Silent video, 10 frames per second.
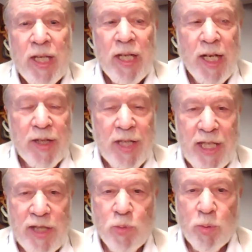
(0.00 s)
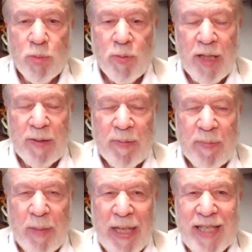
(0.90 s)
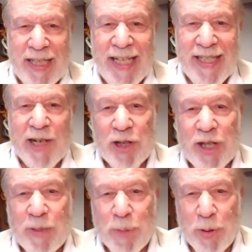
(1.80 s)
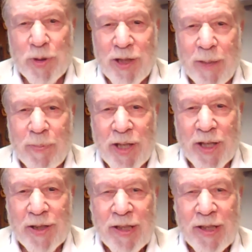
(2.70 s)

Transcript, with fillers: Uh, the kids were basically I started a computer club there,